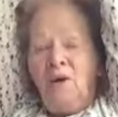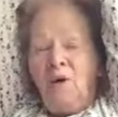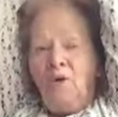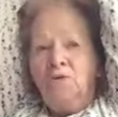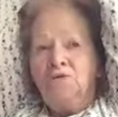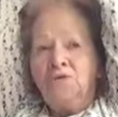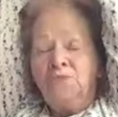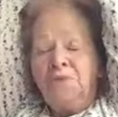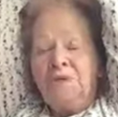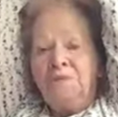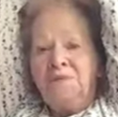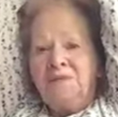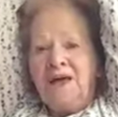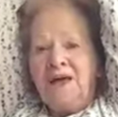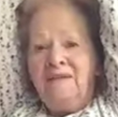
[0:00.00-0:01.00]
older
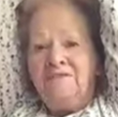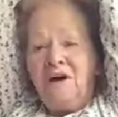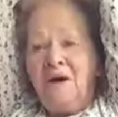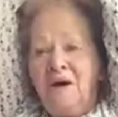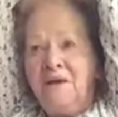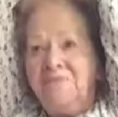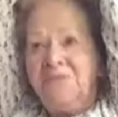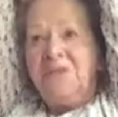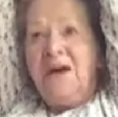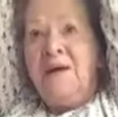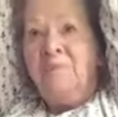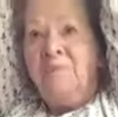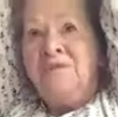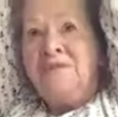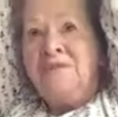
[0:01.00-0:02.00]
people have a hard
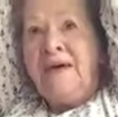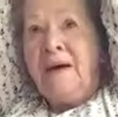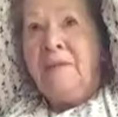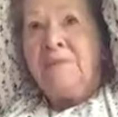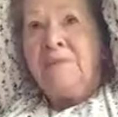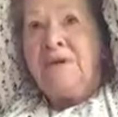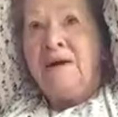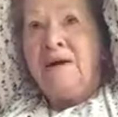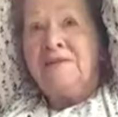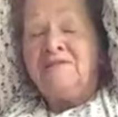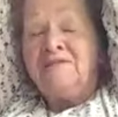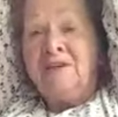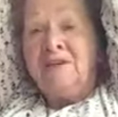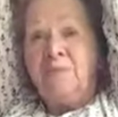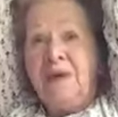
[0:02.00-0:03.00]
time with that
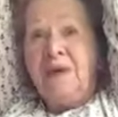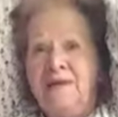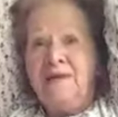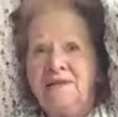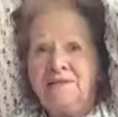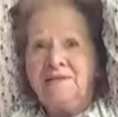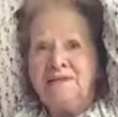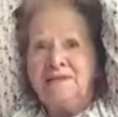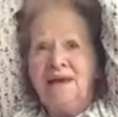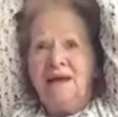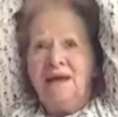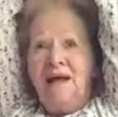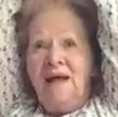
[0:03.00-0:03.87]
because of their balance.